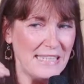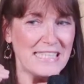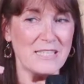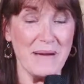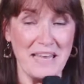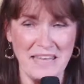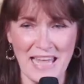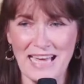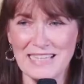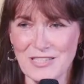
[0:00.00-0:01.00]
this is my
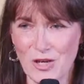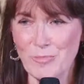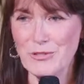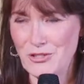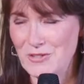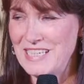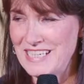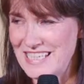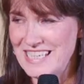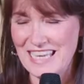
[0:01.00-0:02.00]
last
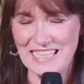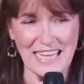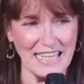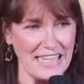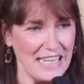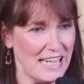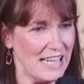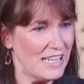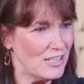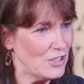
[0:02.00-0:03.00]
opportunity to send. And he
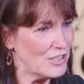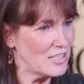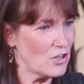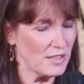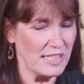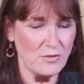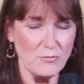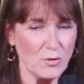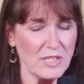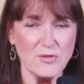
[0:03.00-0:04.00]
looked at all and
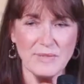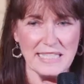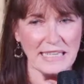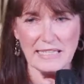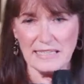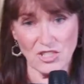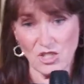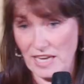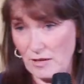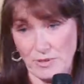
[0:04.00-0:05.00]
he wrote this ridiculous
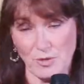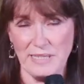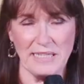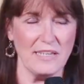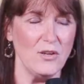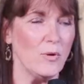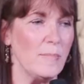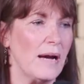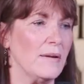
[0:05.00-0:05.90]
check, which we didn't know